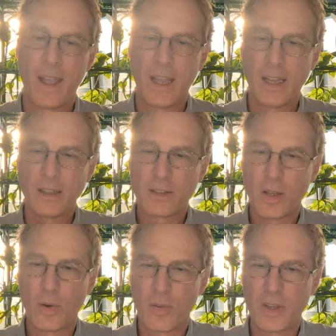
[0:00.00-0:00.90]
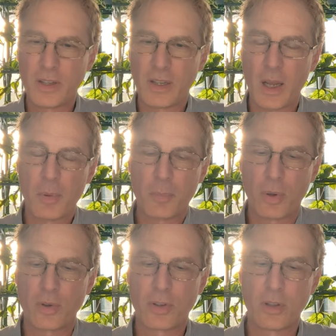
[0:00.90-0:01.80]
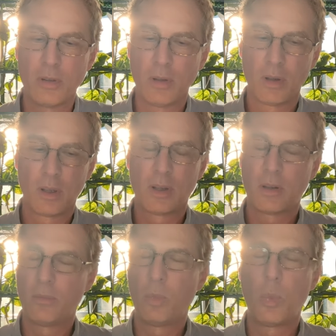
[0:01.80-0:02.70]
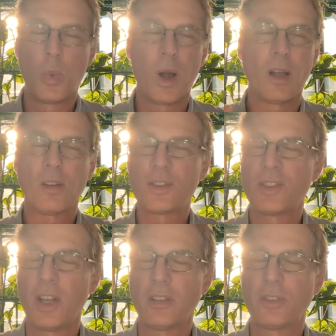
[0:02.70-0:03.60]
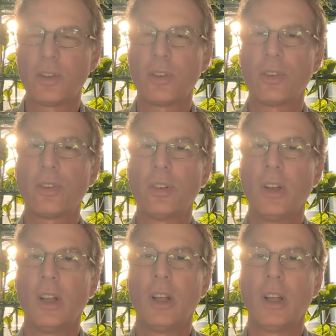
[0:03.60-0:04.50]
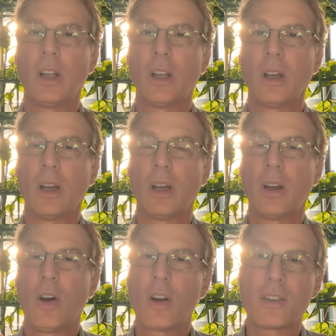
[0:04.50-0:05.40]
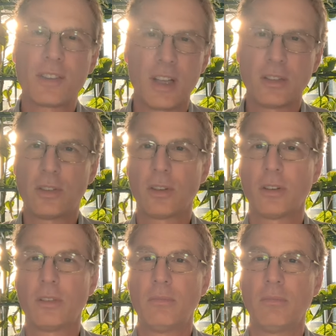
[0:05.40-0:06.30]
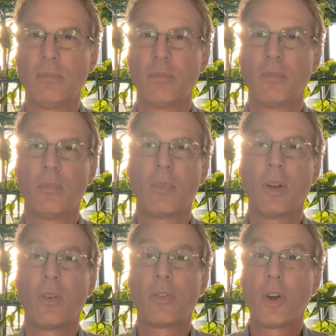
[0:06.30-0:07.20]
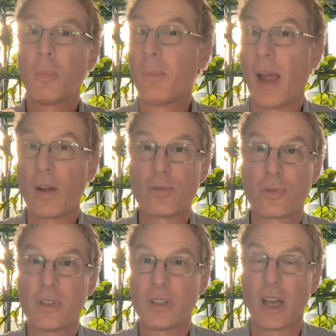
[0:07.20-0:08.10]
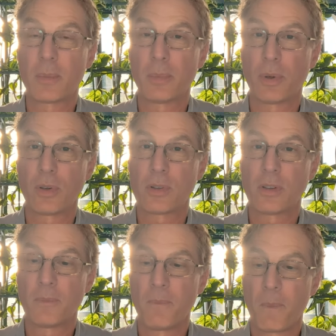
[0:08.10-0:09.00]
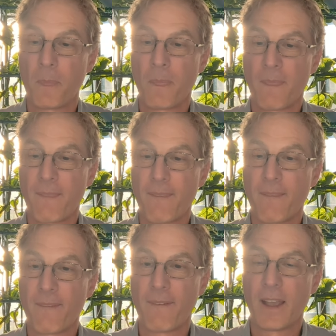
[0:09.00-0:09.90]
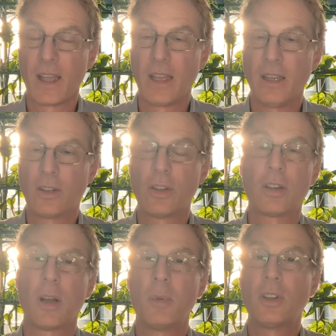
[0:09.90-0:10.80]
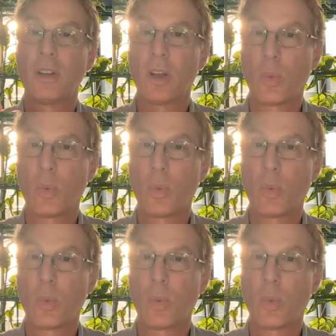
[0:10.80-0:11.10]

And so this type of person, this well-centered, uh, heart-centered, firm boundaries type of person is going to come into their